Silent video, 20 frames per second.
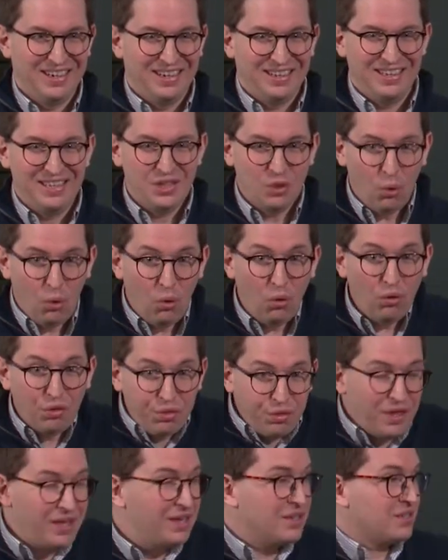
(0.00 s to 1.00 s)
These are all
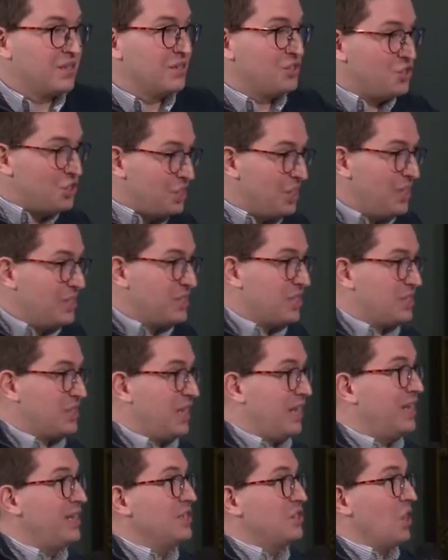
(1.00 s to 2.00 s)
things that Jesus,
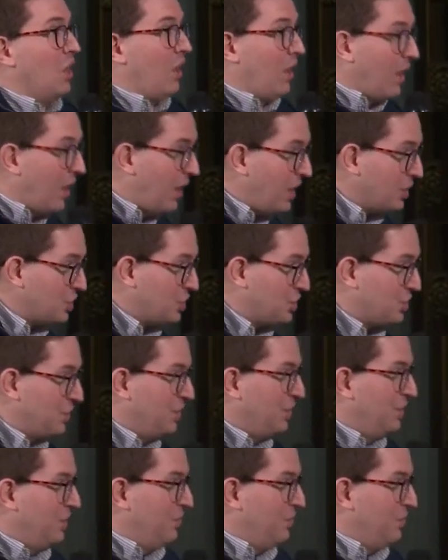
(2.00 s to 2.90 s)
he's the arch